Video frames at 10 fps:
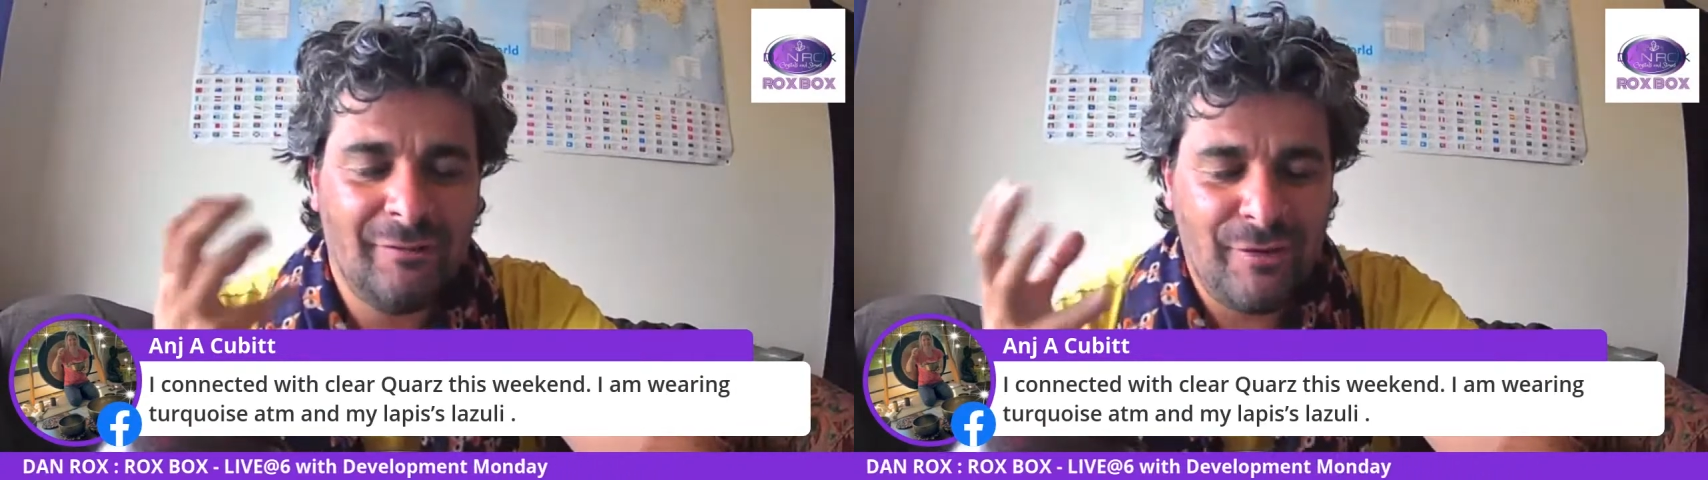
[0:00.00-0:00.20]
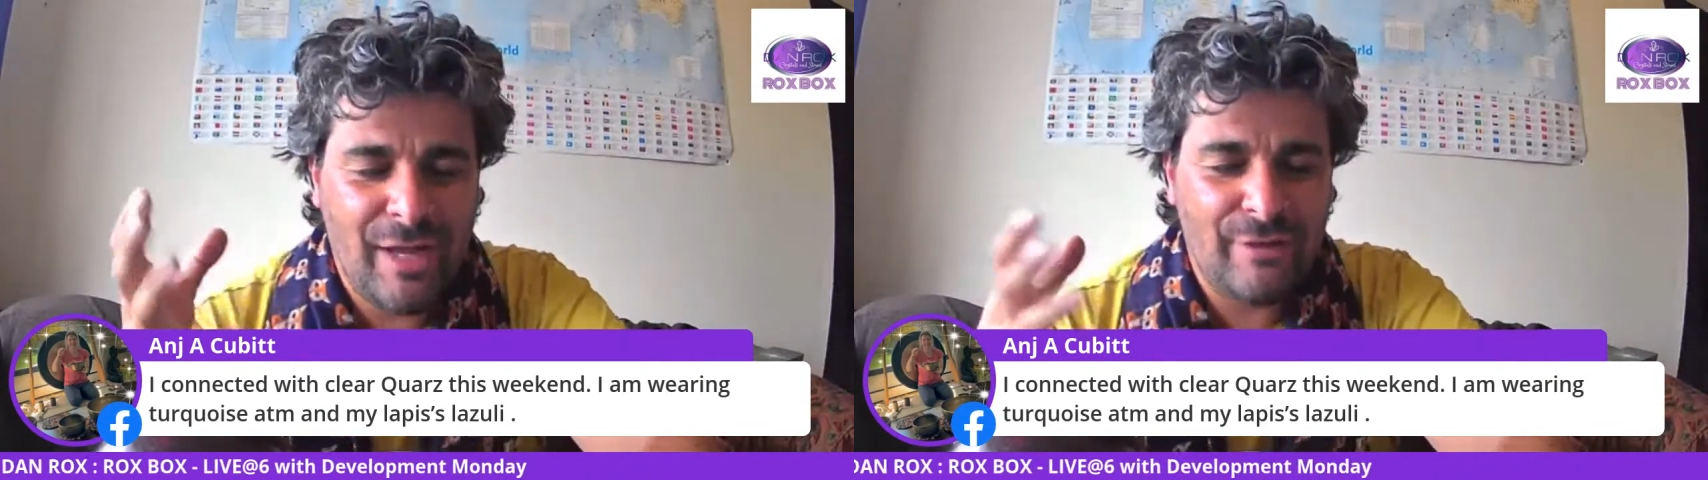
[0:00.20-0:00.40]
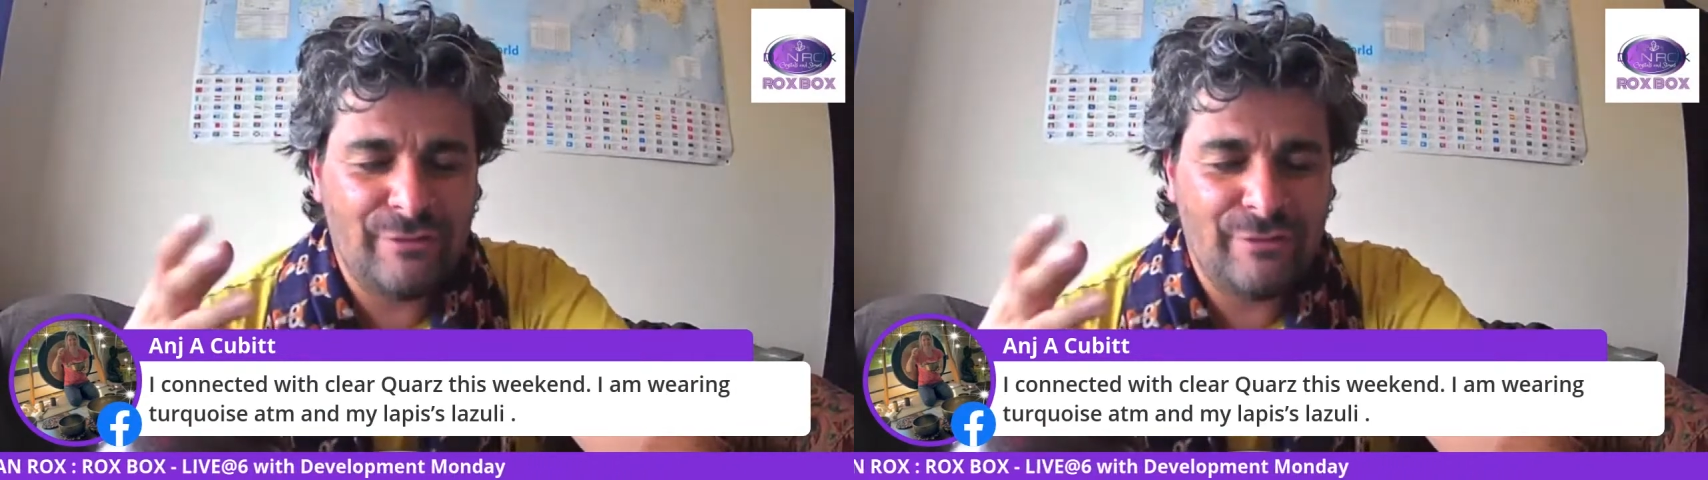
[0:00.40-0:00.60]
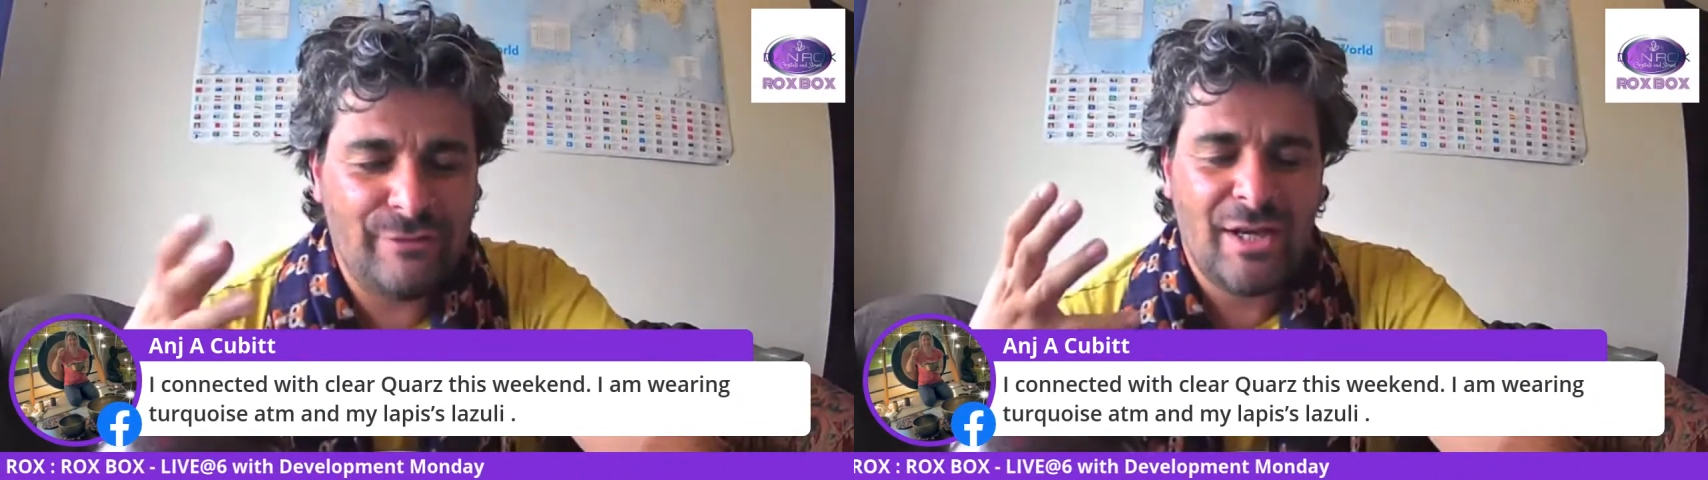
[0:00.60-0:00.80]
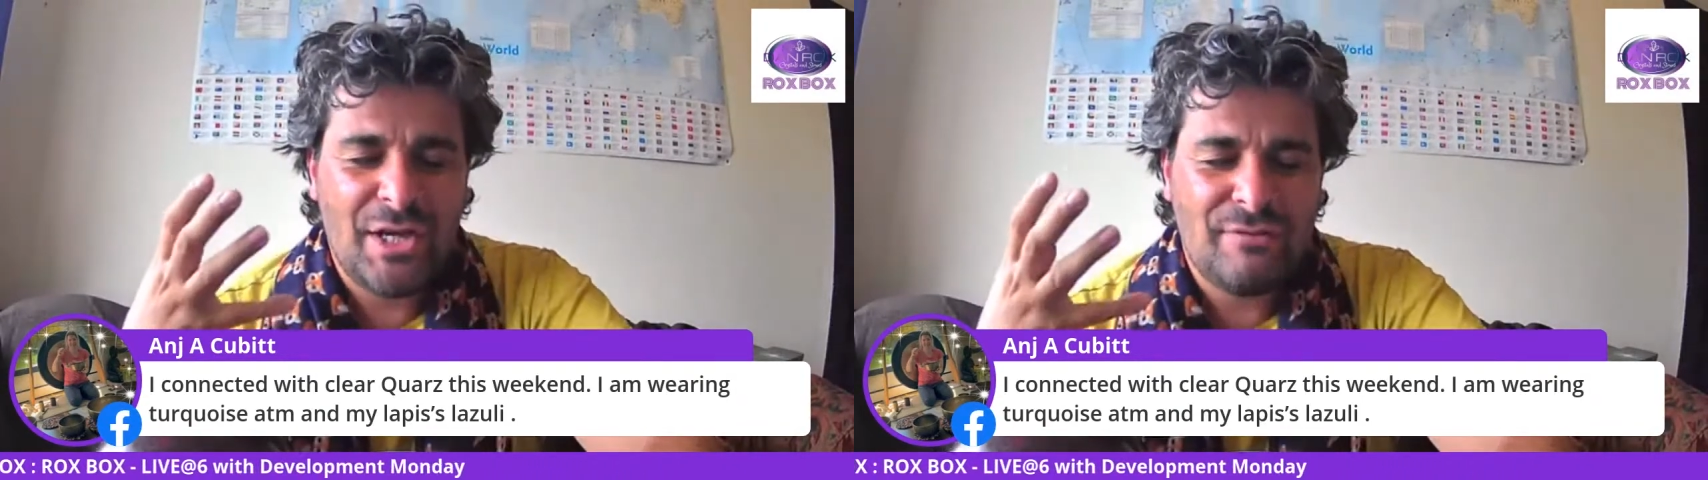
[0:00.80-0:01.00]

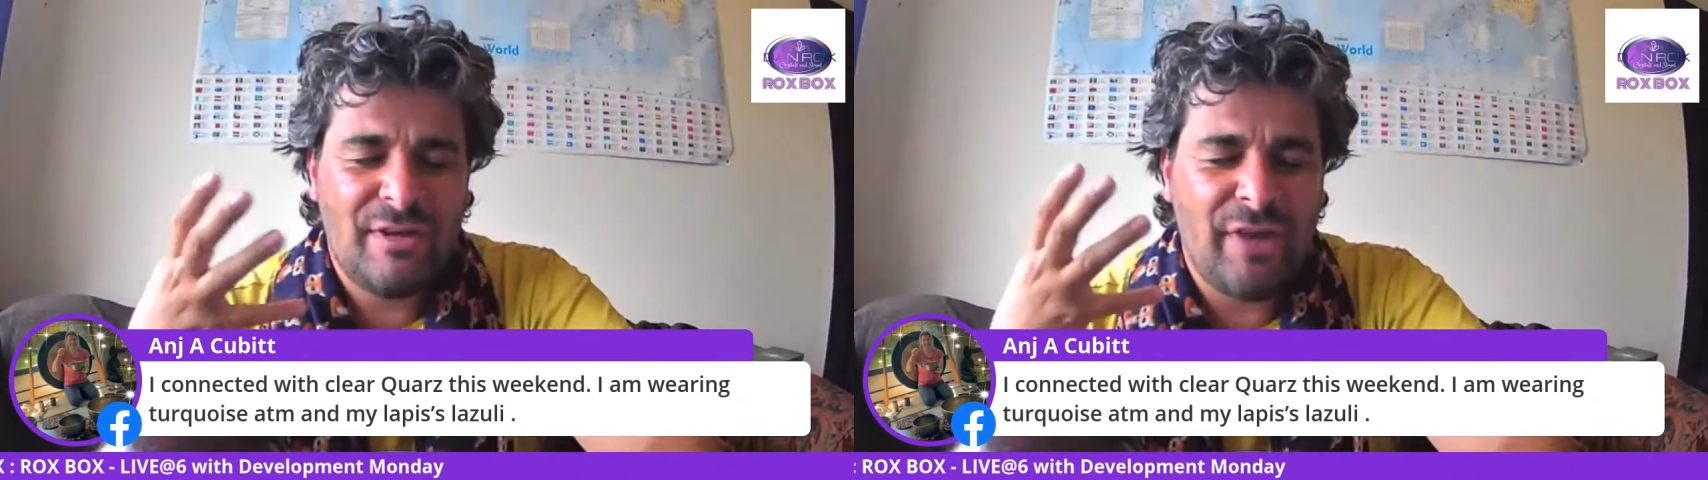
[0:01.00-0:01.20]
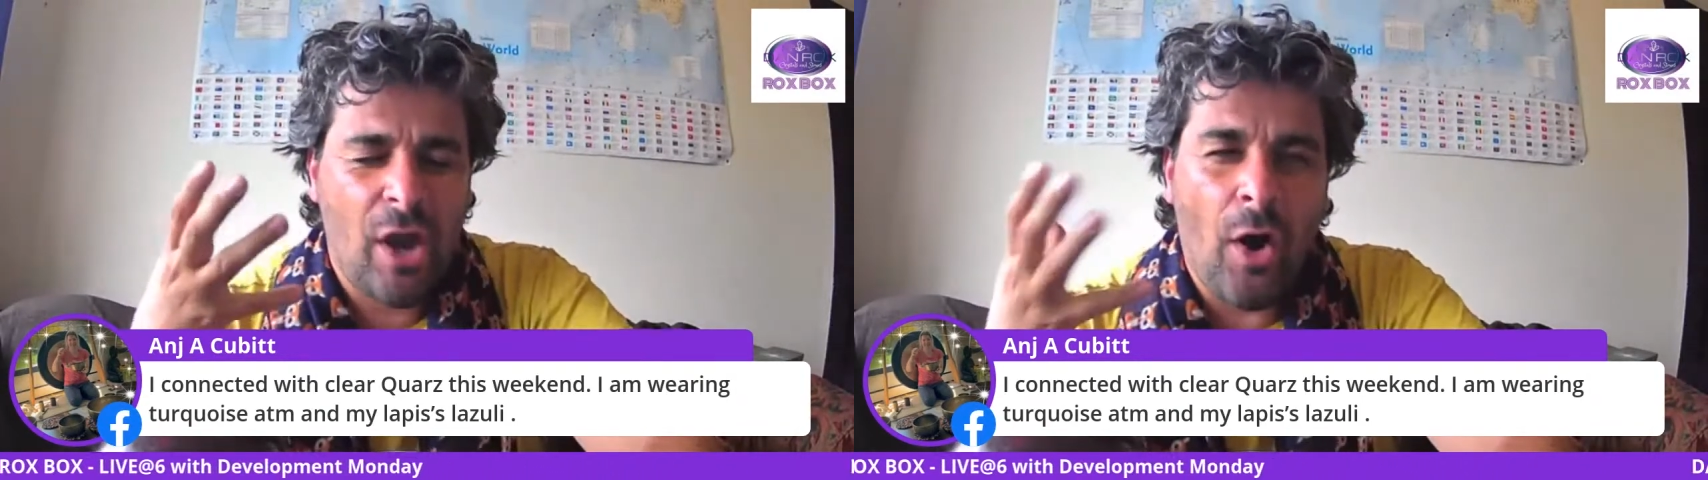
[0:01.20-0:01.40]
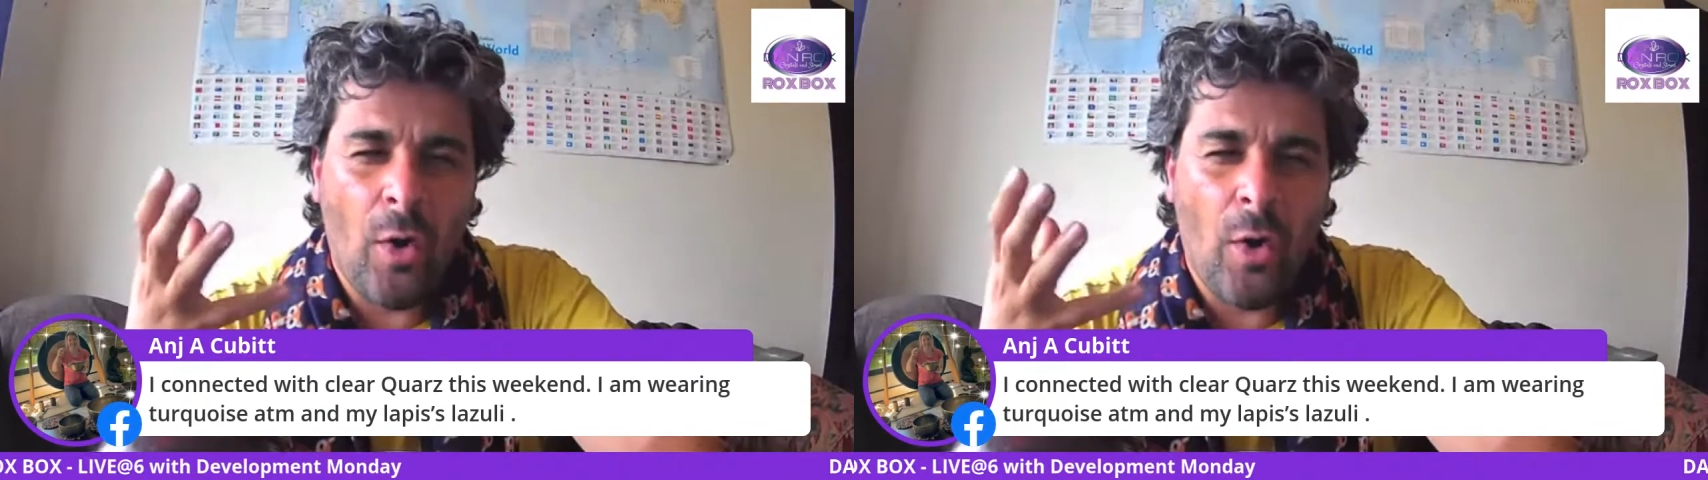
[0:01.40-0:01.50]
very, very